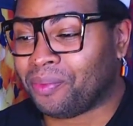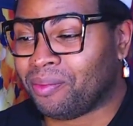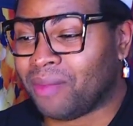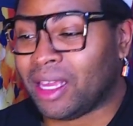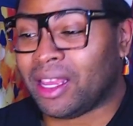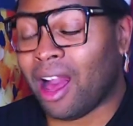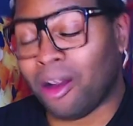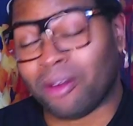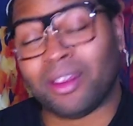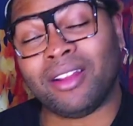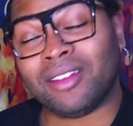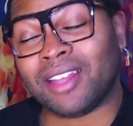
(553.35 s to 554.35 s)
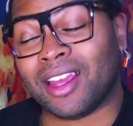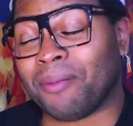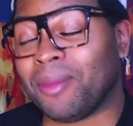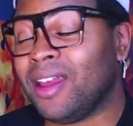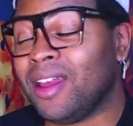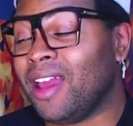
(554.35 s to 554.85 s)
Meng Yao killed him,
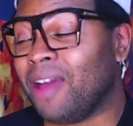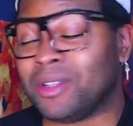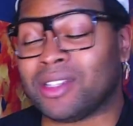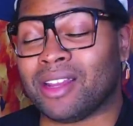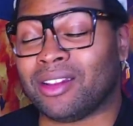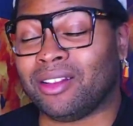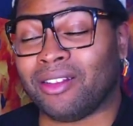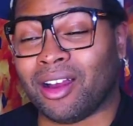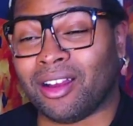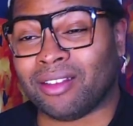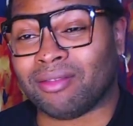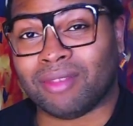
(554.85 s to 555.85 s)
and we saw the look on